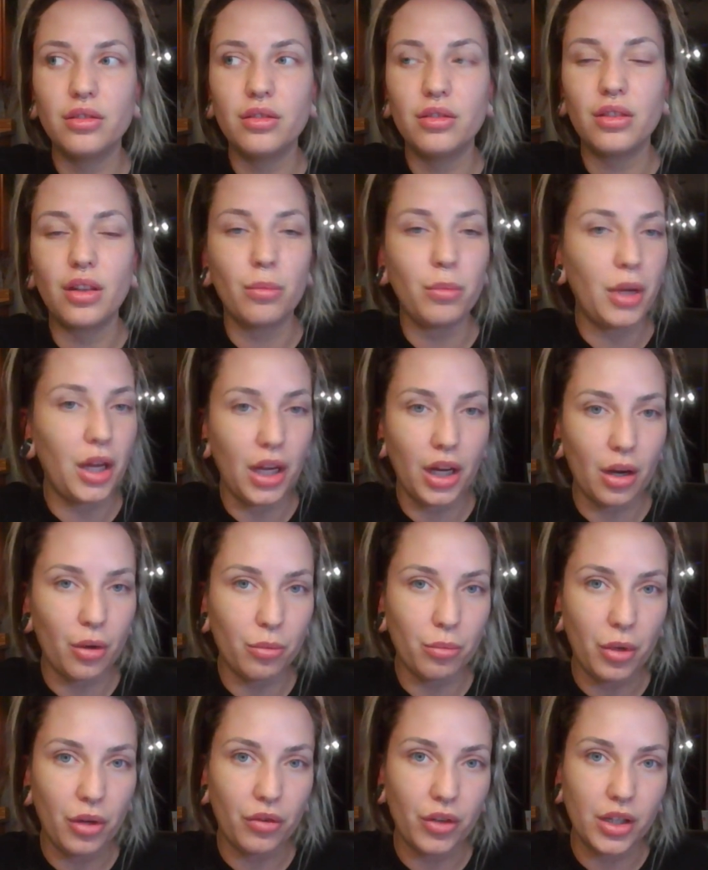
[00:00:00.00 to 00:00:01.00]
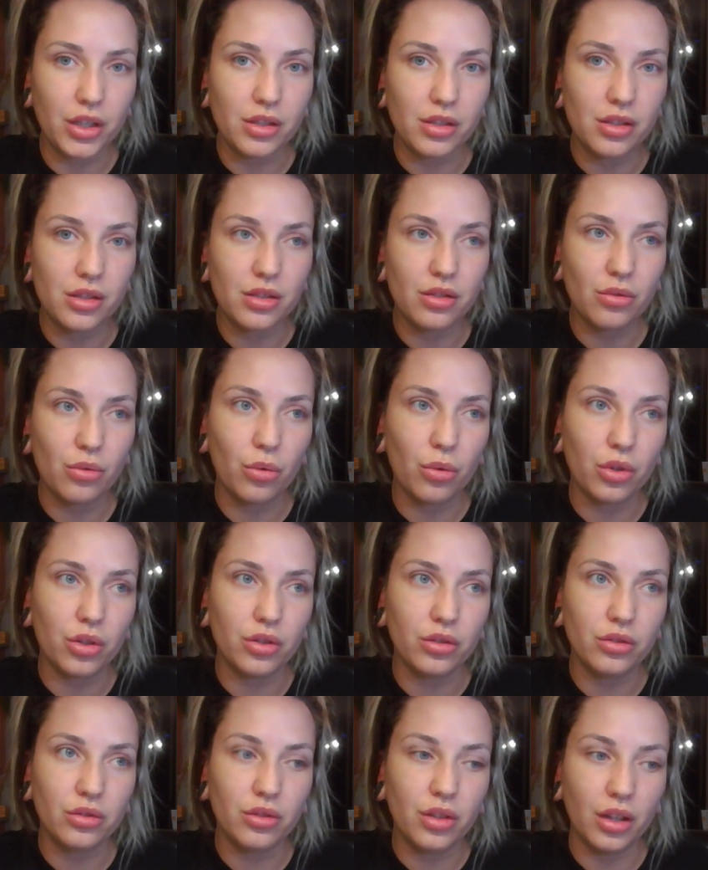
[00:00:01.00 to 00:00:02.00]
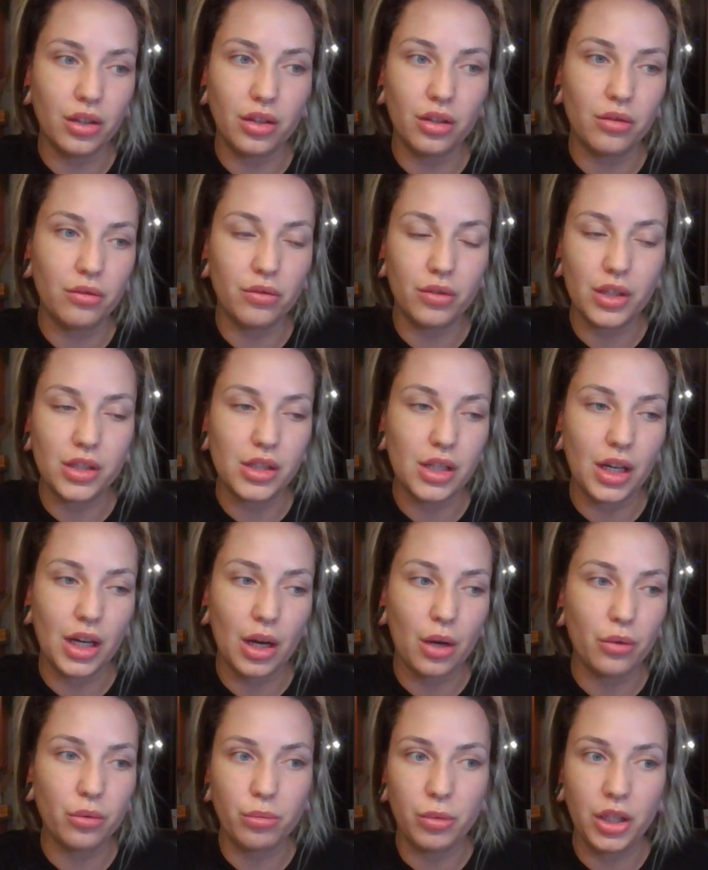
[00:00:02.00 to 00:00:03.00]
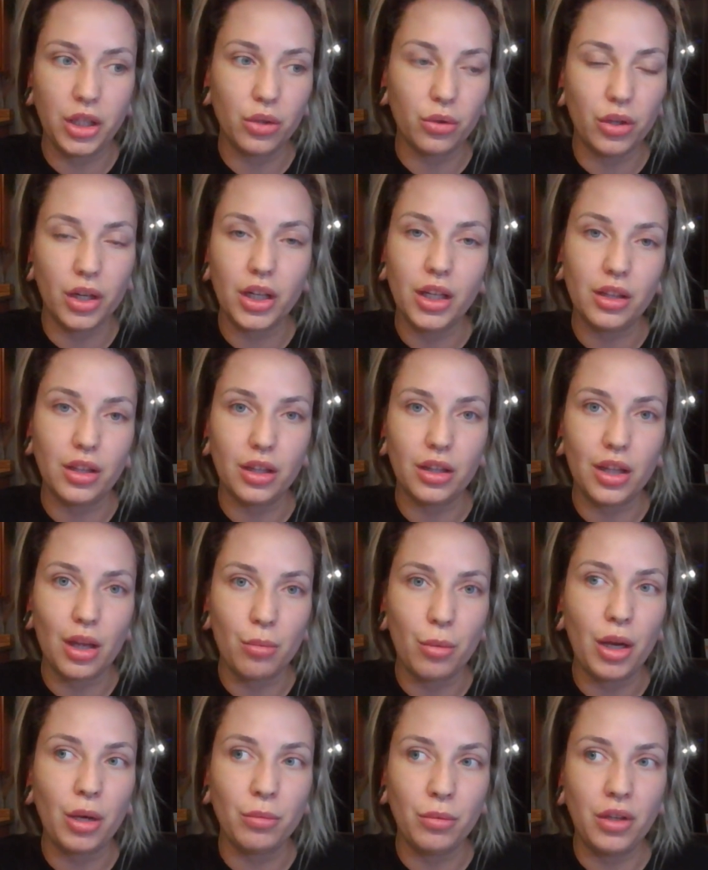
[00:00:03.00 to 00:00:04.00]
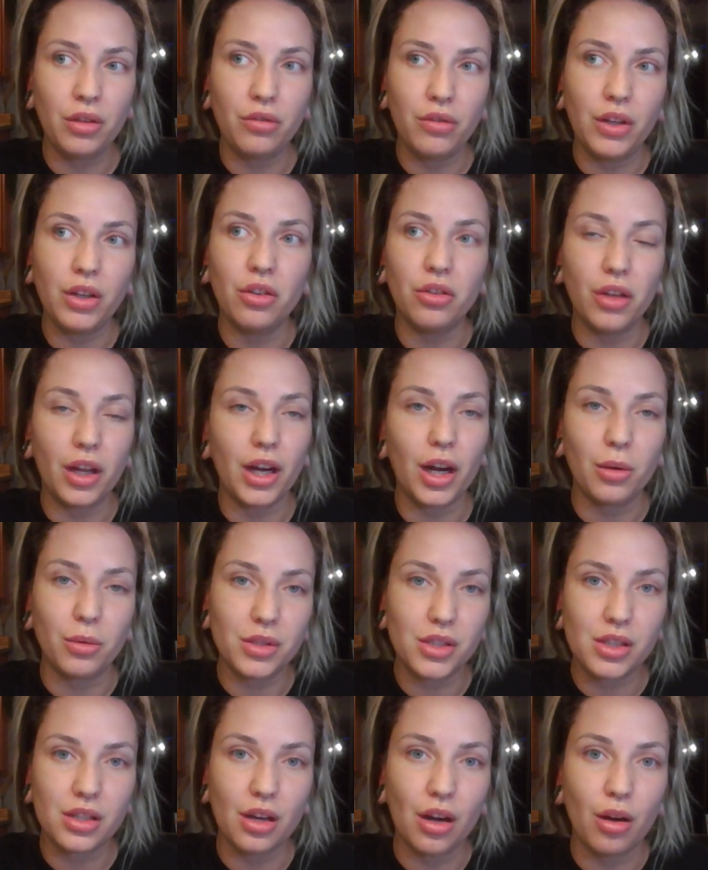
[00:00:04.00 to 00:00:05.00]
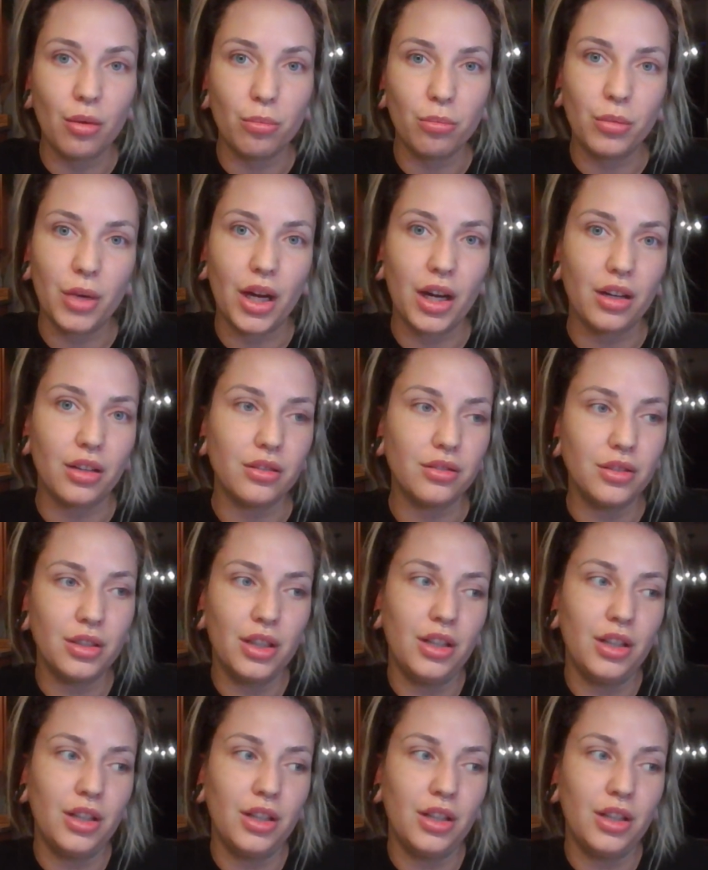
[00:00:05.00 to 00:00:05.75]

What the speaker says: let me hang out with my friends or let their friends hang out with me or anything. They made me feel like I was scum at